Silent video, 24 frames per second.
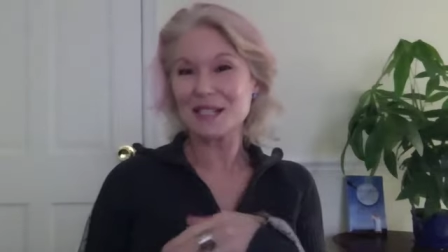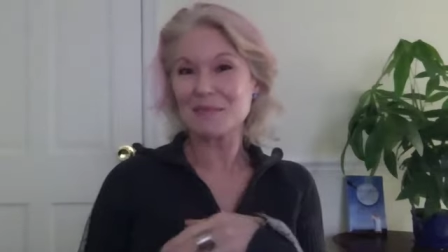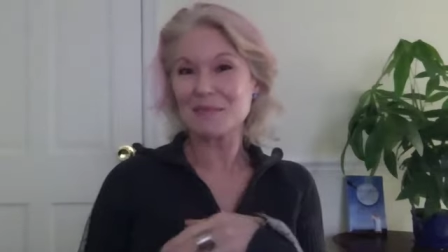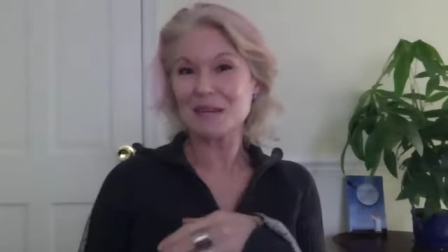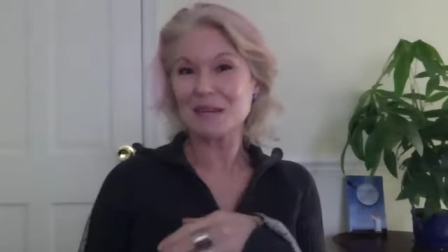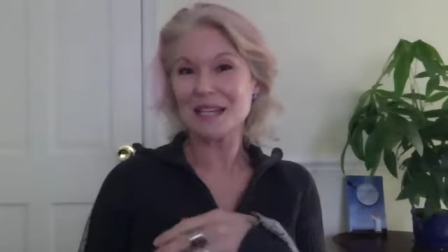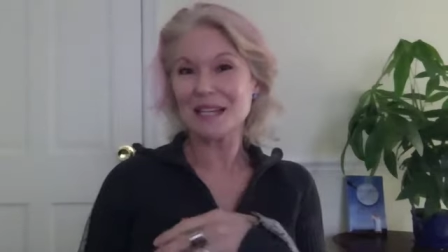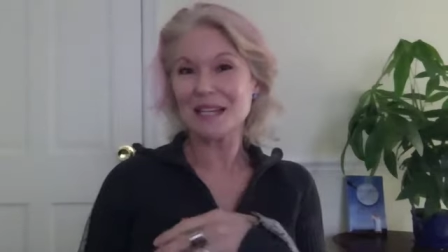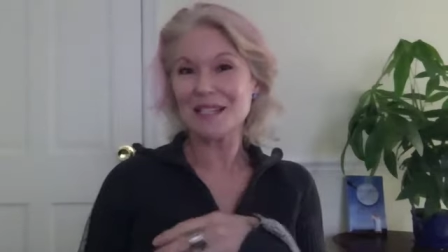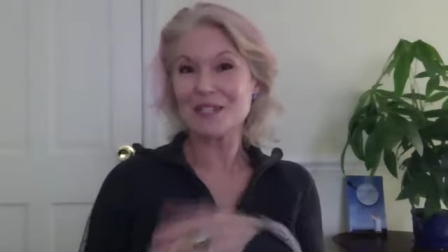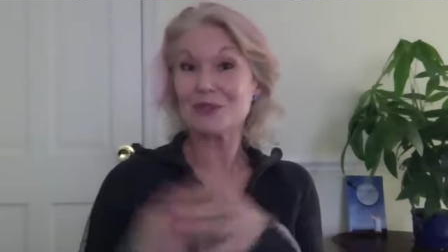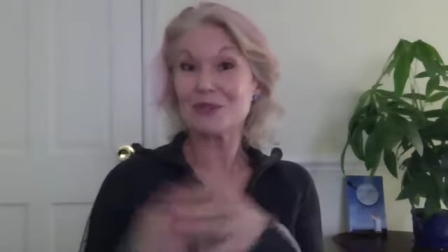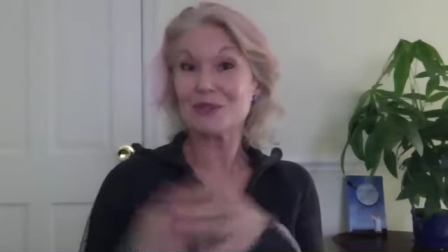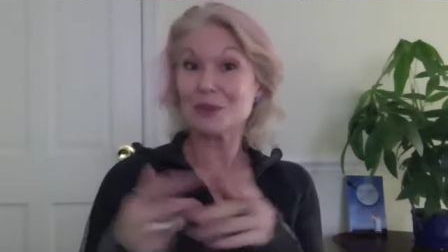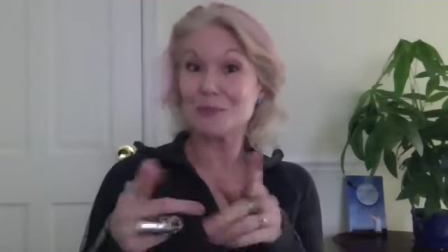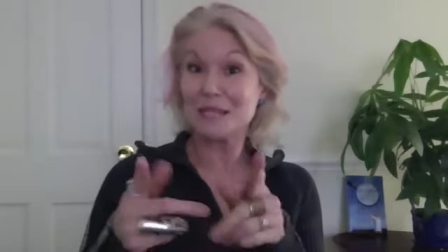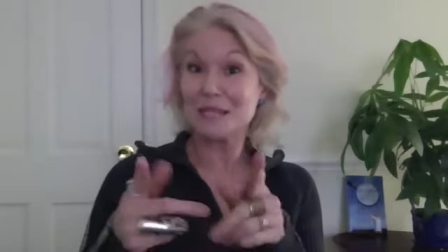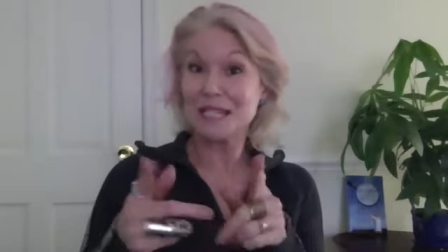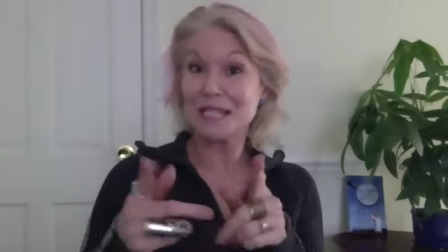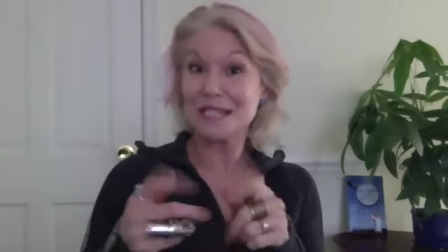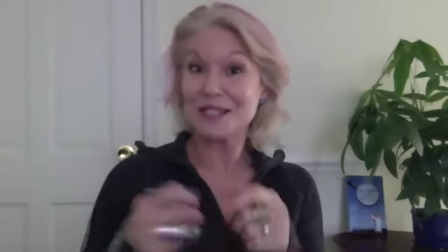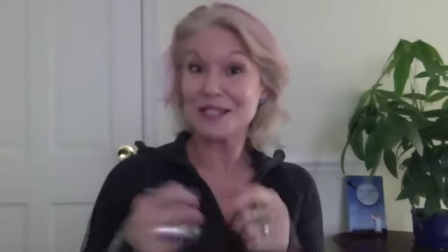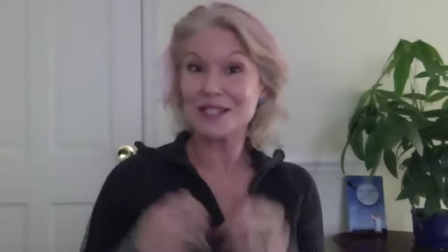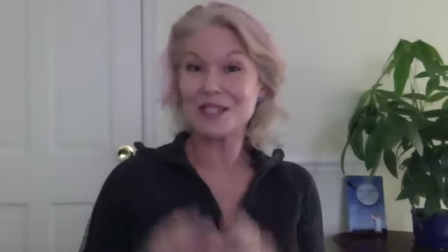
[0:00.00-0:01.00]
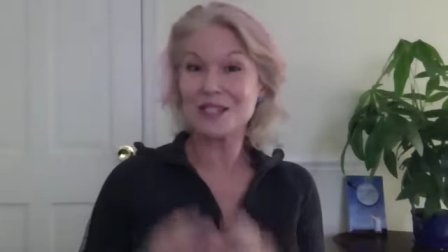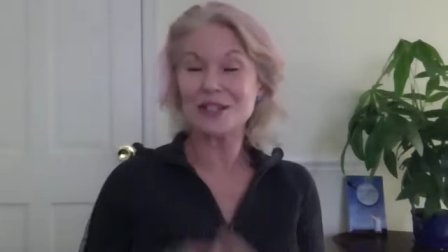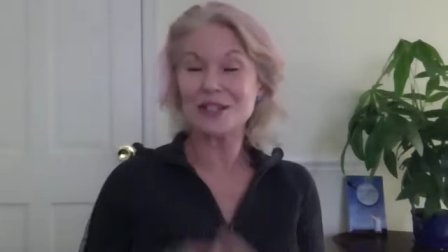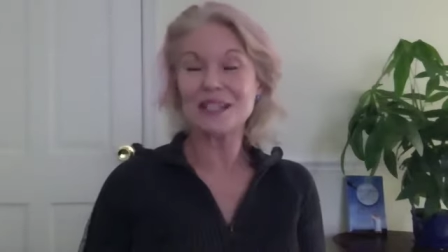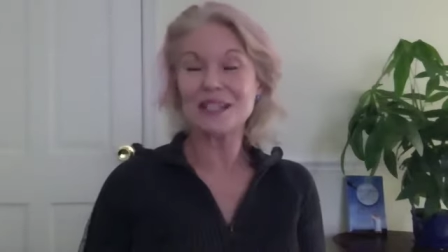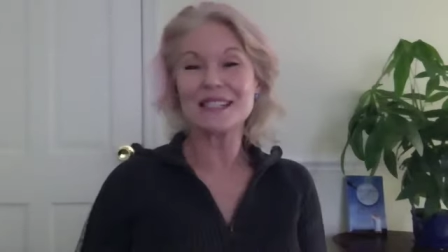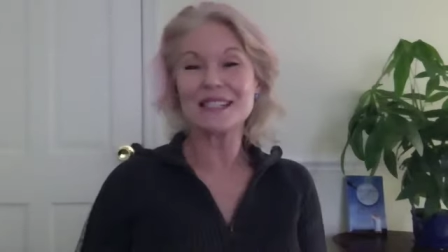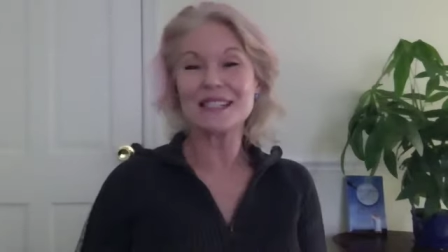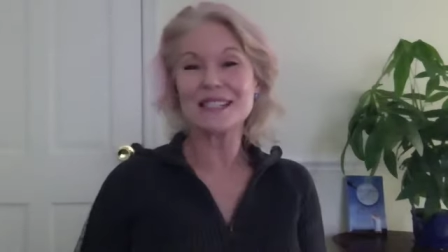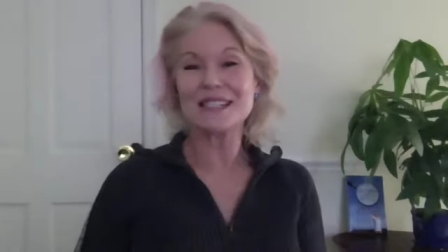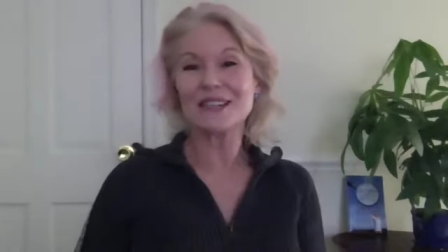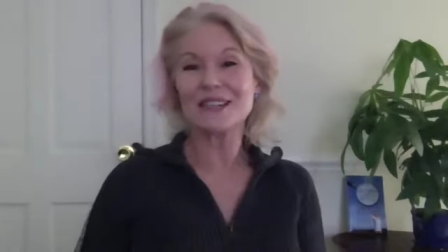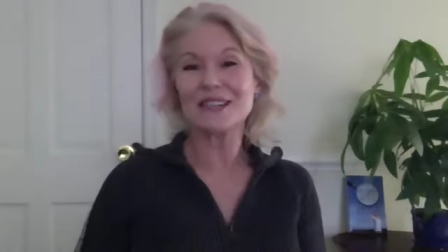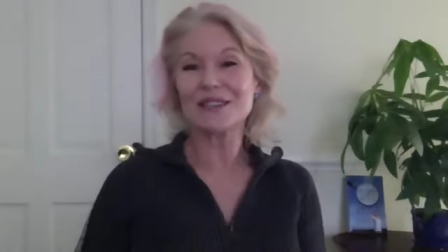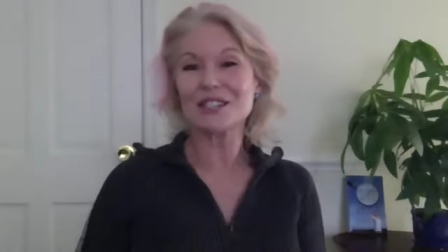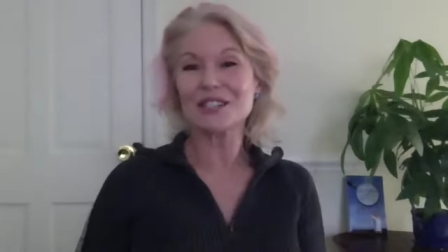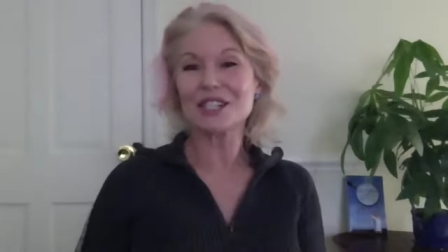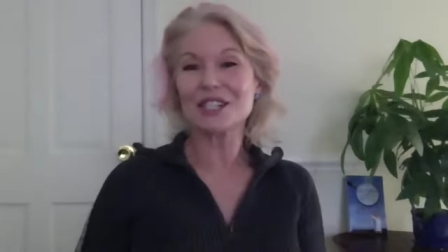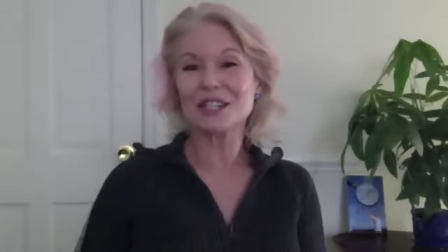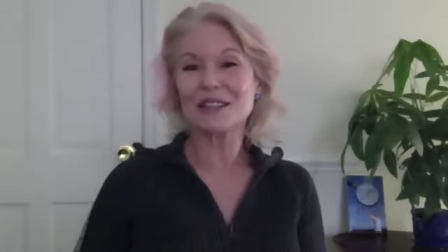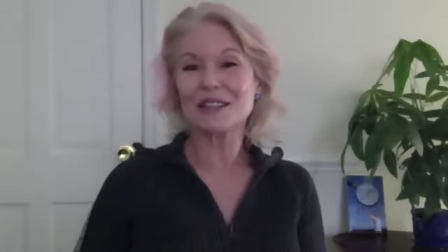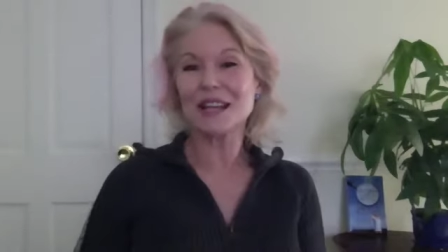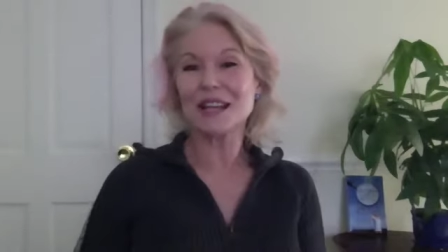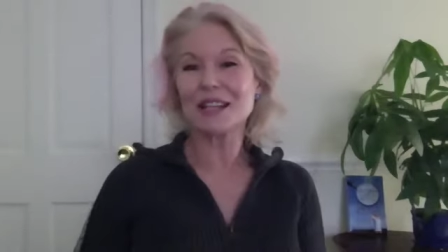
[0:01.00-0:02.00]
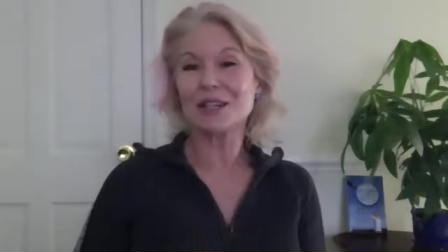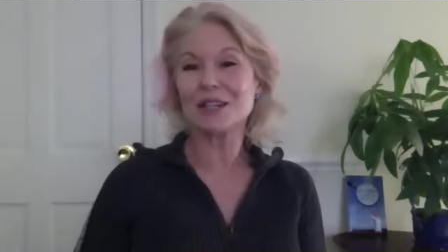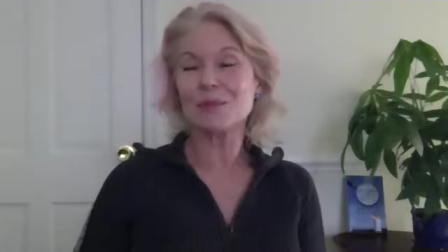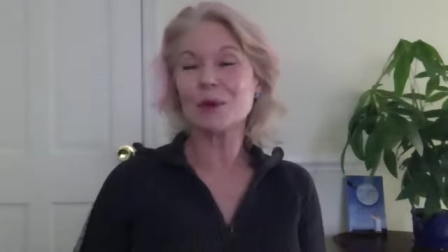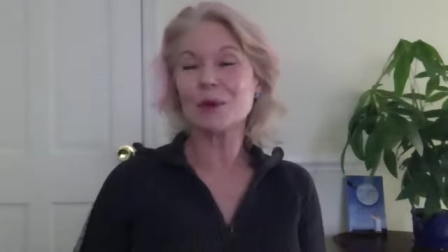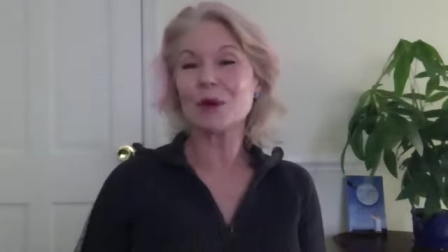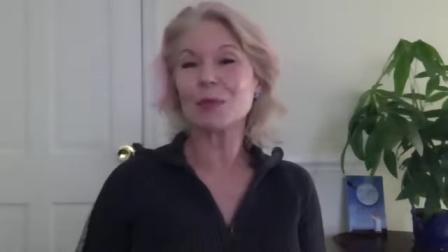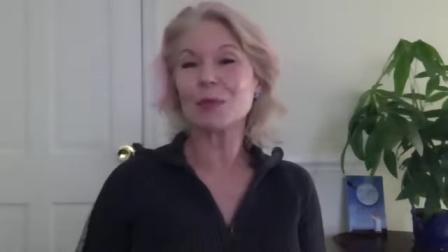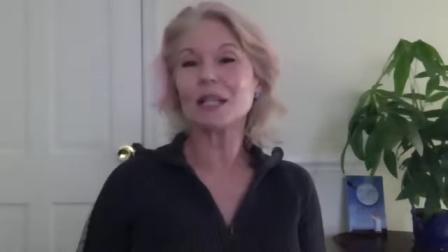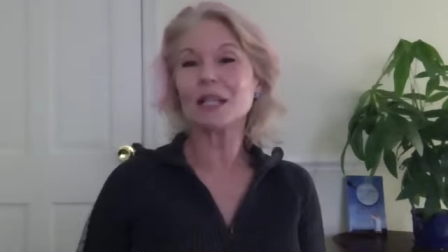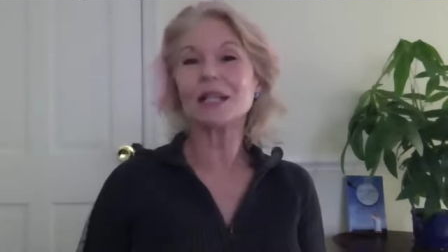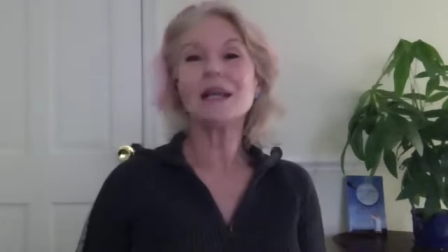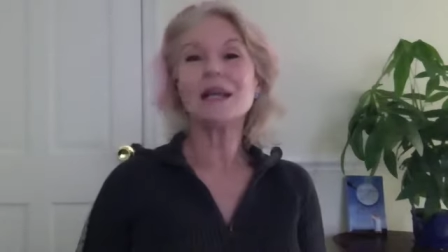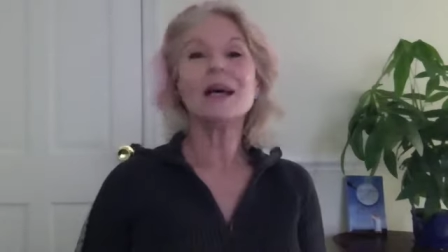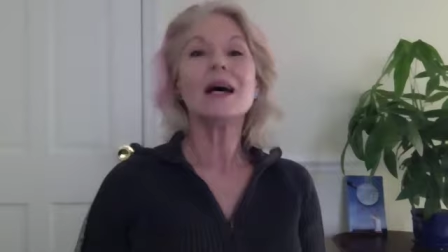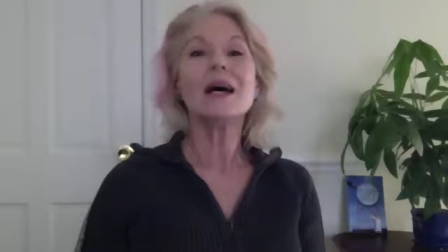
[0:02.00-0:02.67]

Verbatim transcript: my strip tease students, and I'll share that in a moment,